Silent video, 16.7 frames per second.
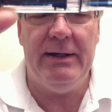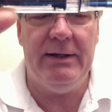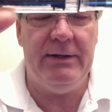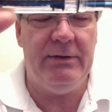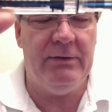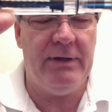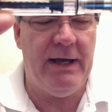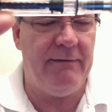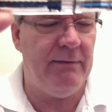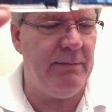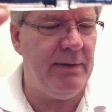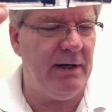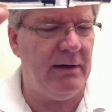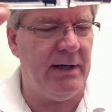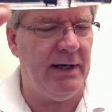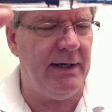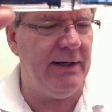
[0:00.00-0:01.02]
you'll have a
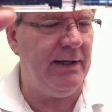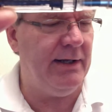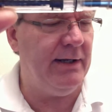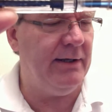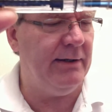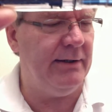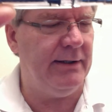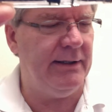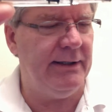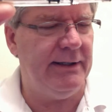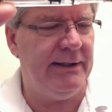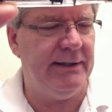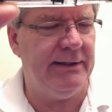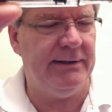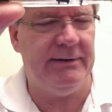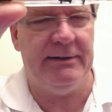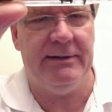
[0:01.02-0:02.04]
better idea
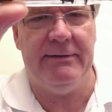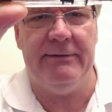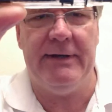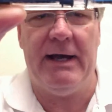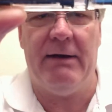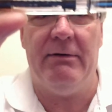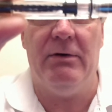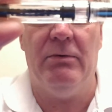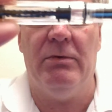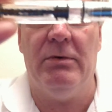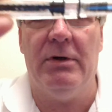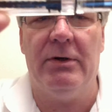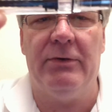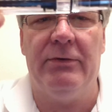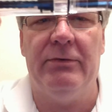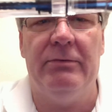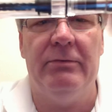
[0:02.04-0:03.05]
of how it works